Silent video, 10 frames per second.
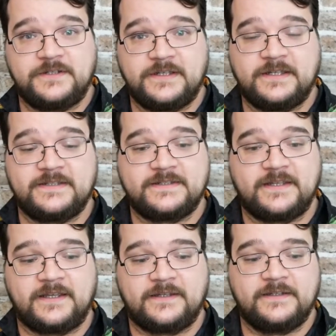It's
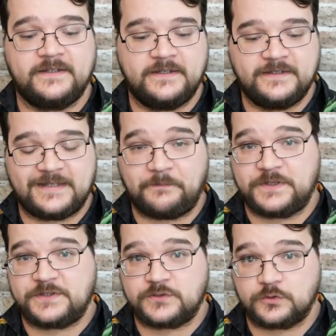
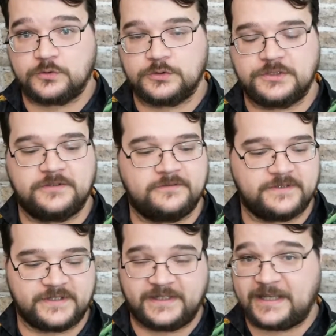Tempest Surge,
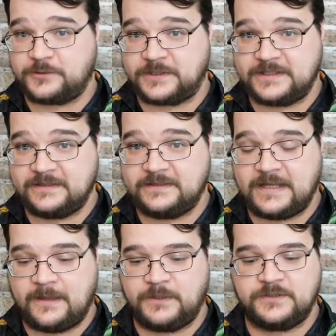so electric
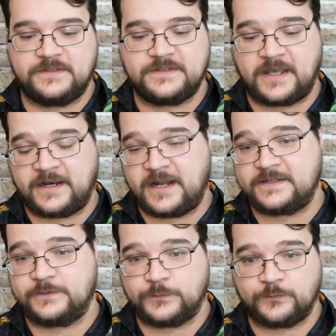damage. It's got a
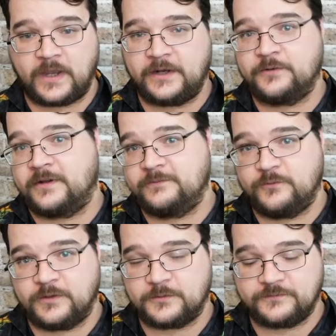nice little rider on
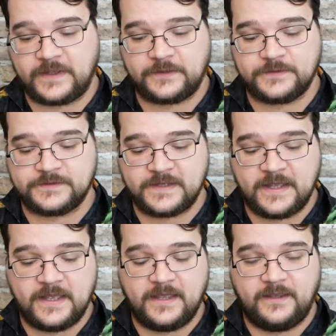critical failures.
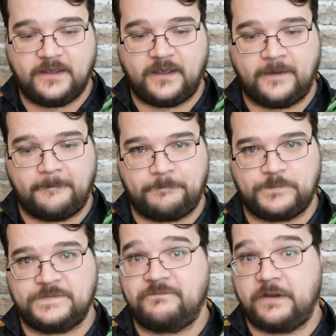
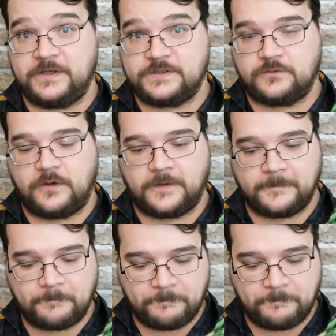It's very strong.